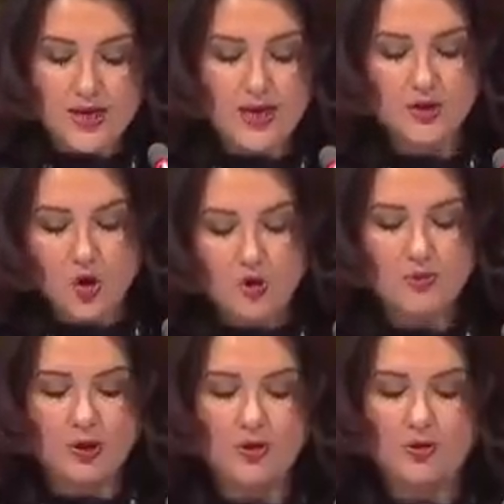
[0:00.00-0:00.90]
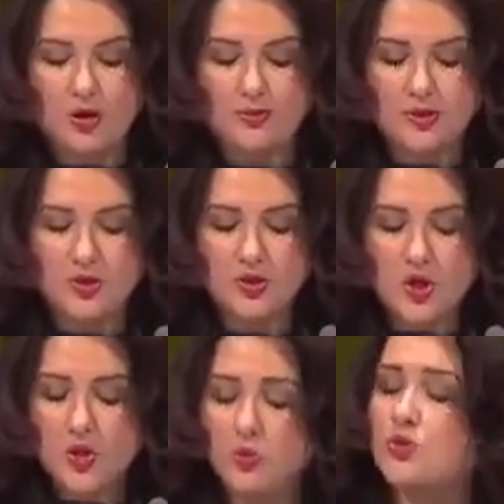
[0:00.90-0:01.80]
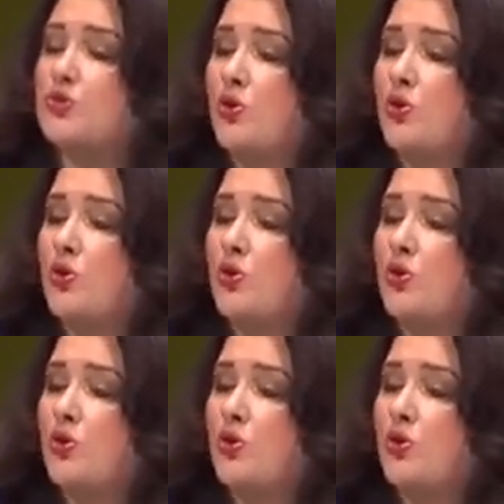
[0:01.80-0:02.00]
and home economics was